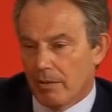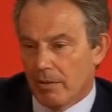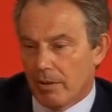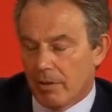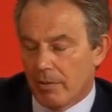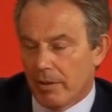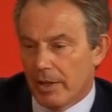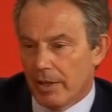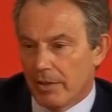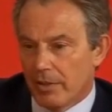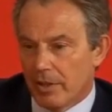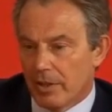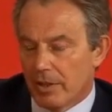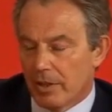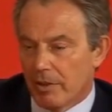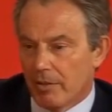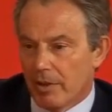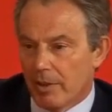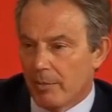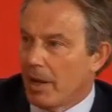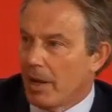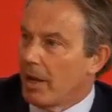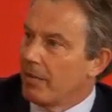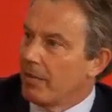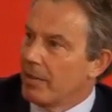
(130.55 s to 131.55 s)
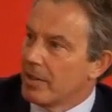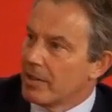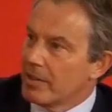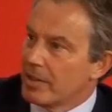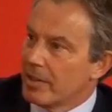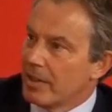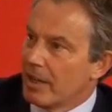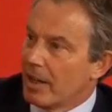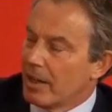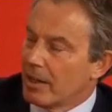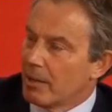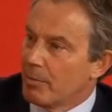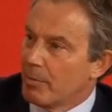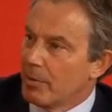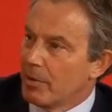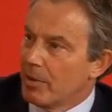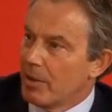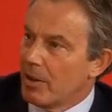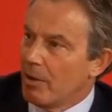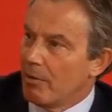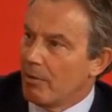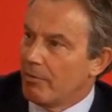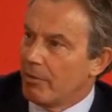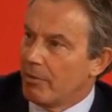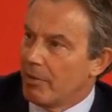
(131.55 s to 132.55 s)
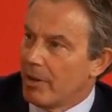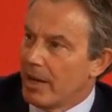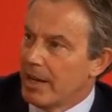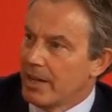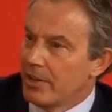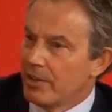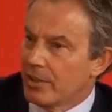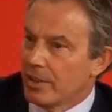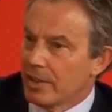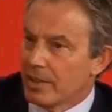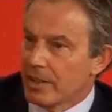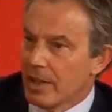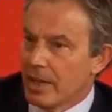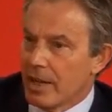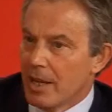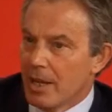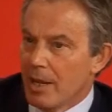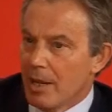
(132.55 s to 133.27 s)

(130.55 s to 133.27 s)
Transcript: agree or disagree about this, and the argument will go on for ages.